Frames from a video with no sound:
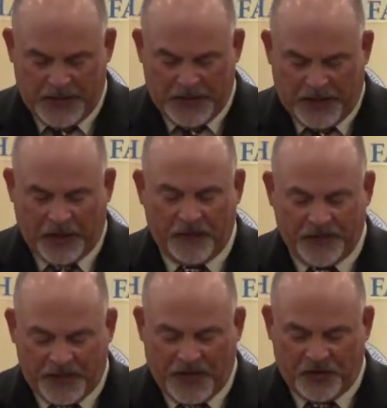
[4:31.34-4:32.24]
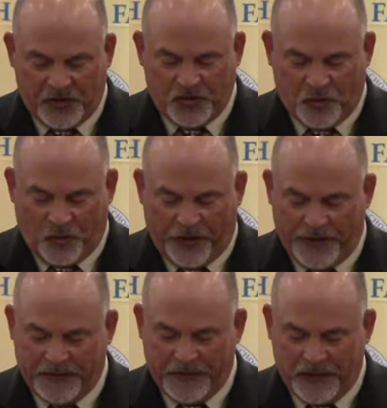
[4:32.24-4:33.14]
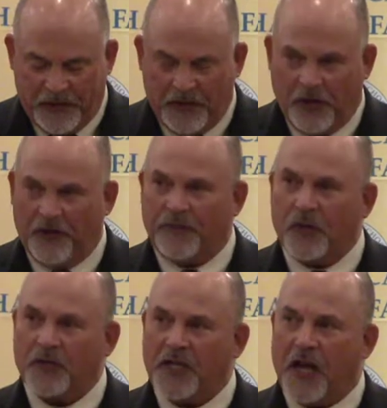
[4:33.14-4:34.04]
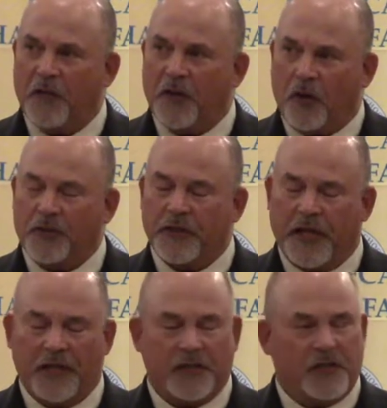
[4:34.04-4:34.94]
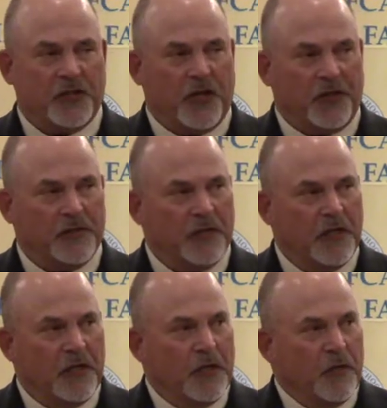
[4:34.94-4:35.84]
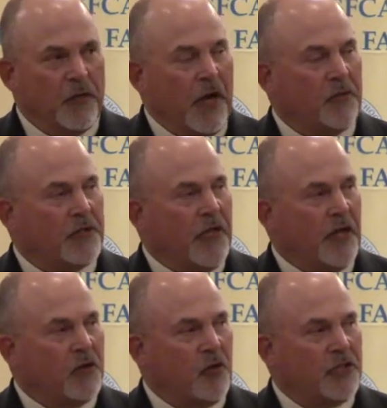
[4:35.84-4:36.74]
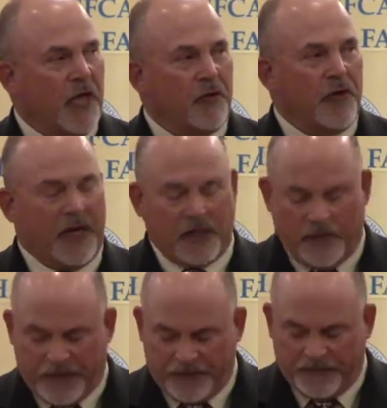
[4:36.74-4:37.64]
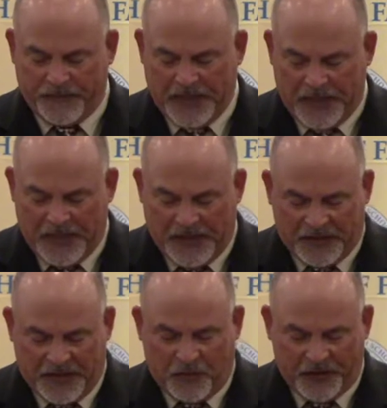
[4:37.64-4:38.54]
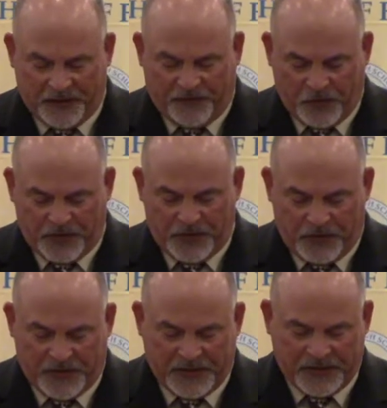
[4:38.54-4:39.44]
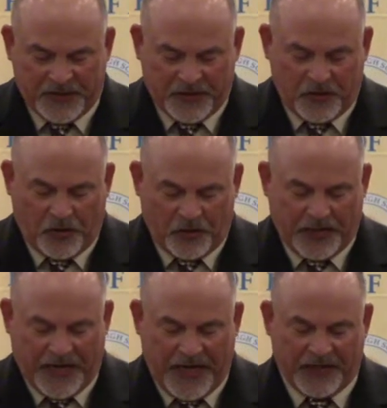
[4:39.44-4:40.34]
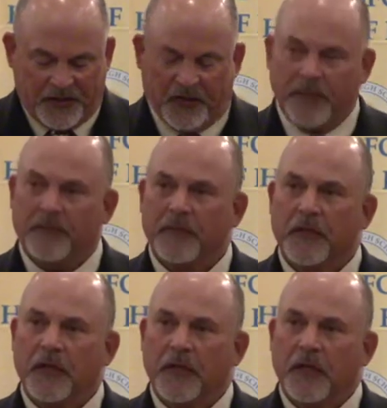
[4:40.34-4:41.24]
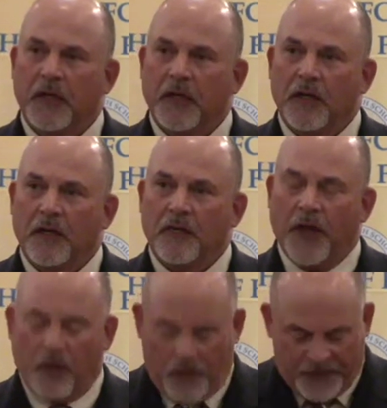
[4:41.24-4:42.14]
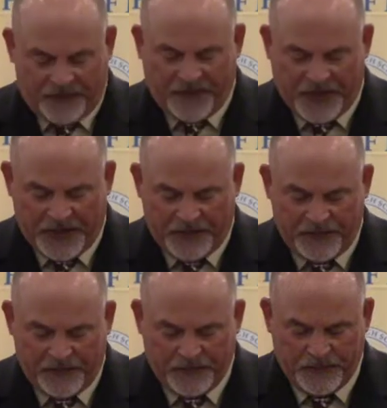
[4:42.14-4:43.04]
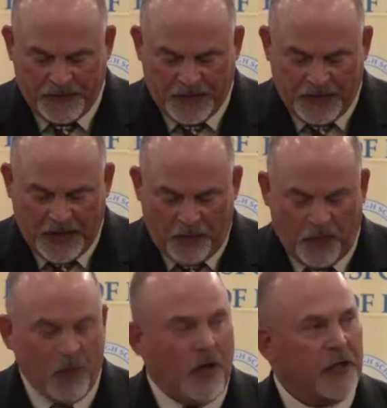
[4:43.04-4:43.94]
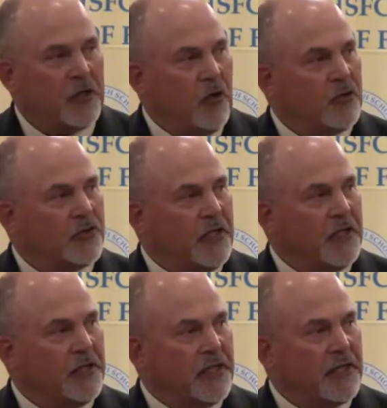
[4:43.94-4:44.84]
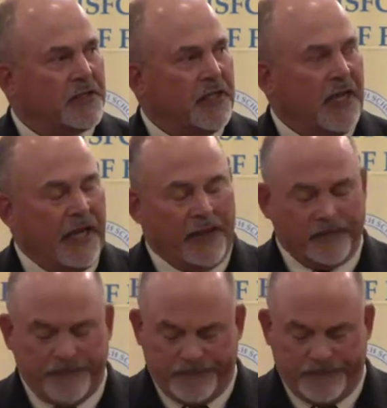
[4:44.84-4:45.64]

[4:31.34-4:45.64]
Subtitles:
I love to tell the story of the first time we coached against each other, when I was the head coach at Onekama, and Tim was a first-year assistant coach at Ashley. They were undefeated, and we won a closely contested game.